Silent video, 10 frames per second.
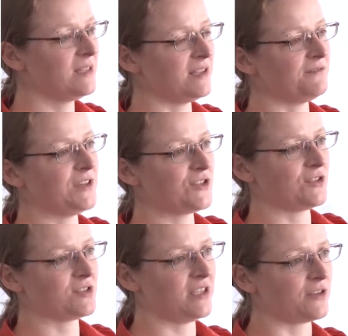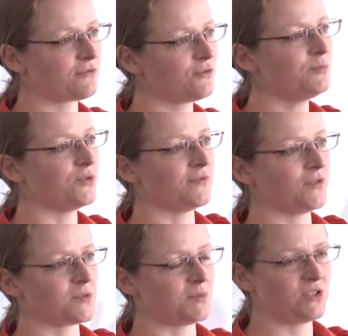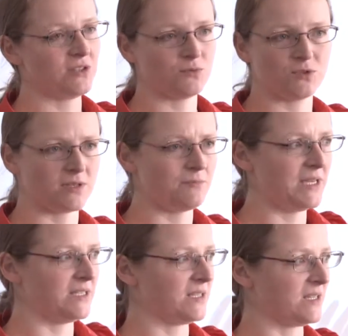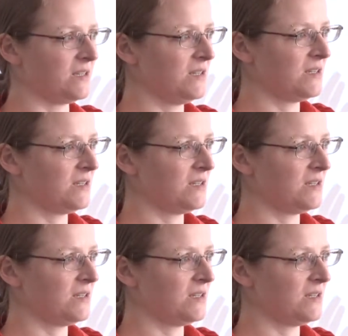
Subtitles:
the efficiency and throughput of those machines was amazing.